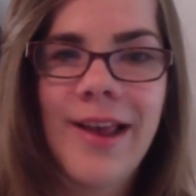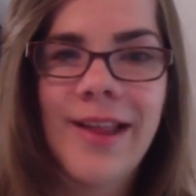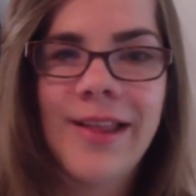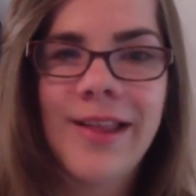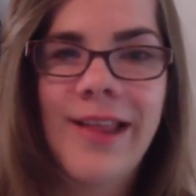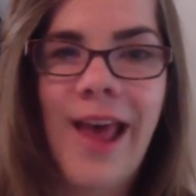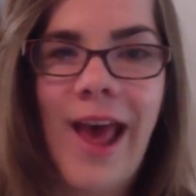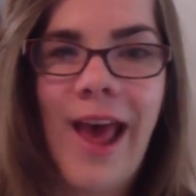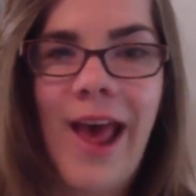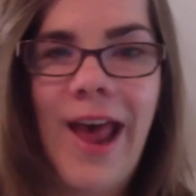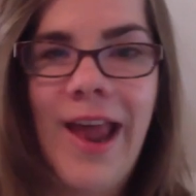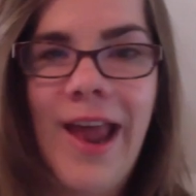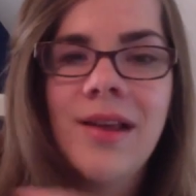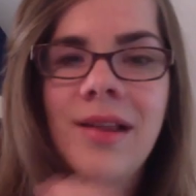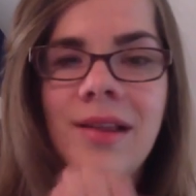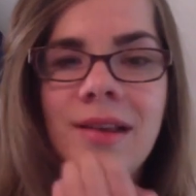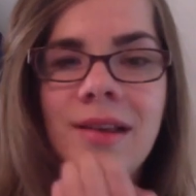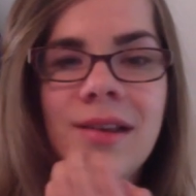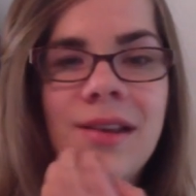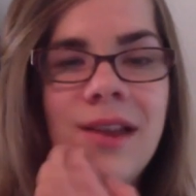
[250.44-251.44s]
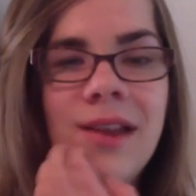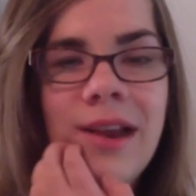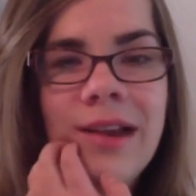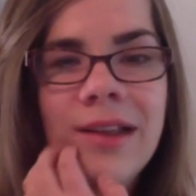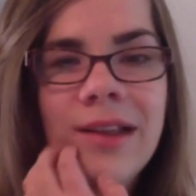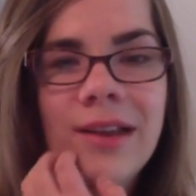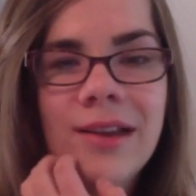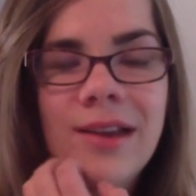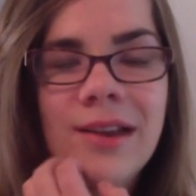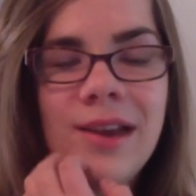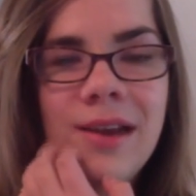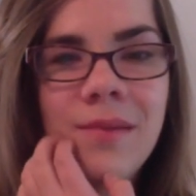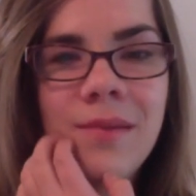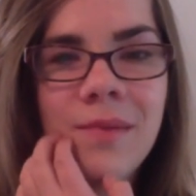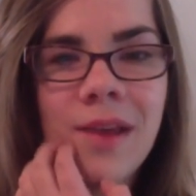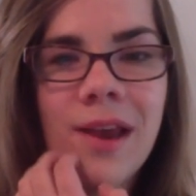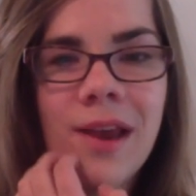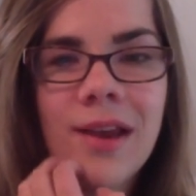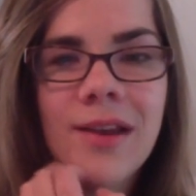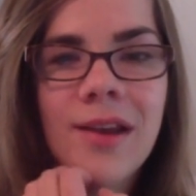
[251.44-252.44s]
that this thing that seems
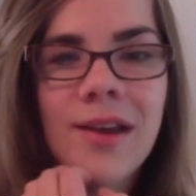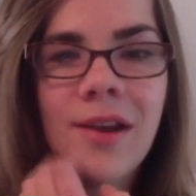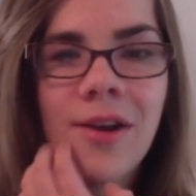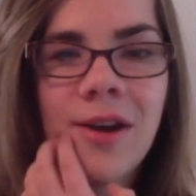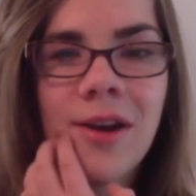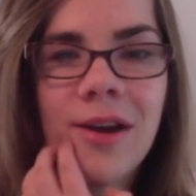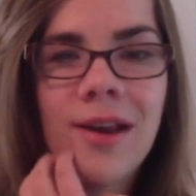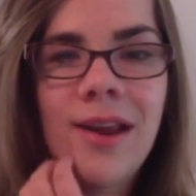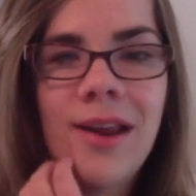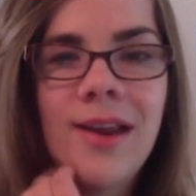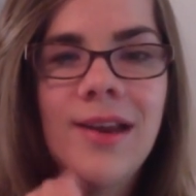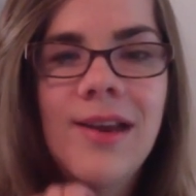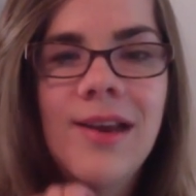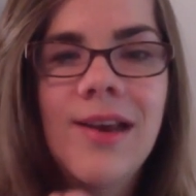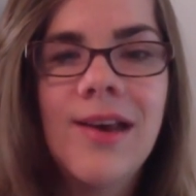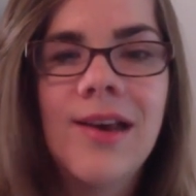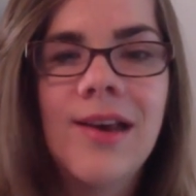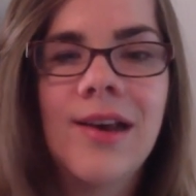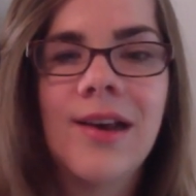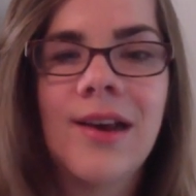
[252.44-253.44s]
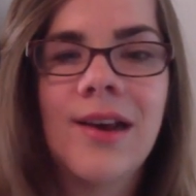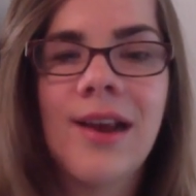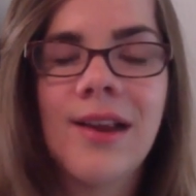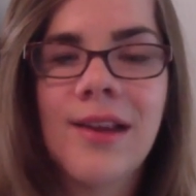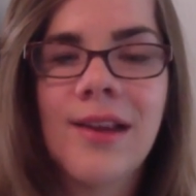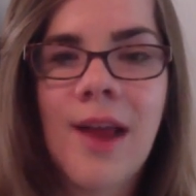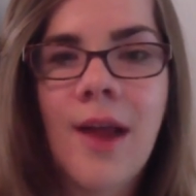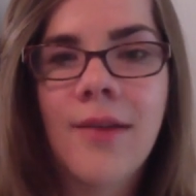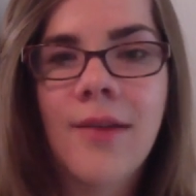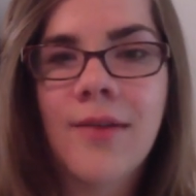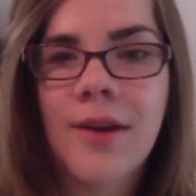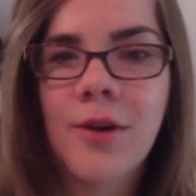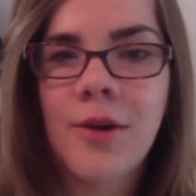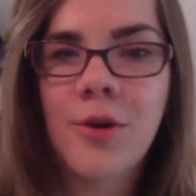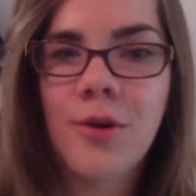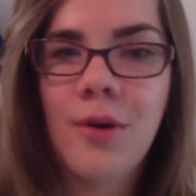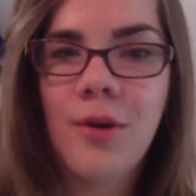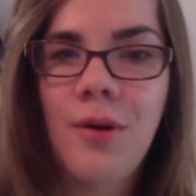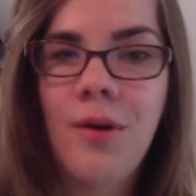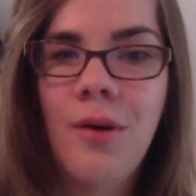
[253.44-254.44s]
like such a good idea gets out of
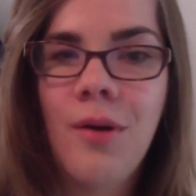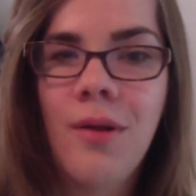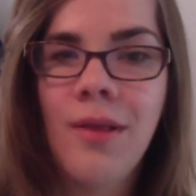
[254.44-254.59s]
control,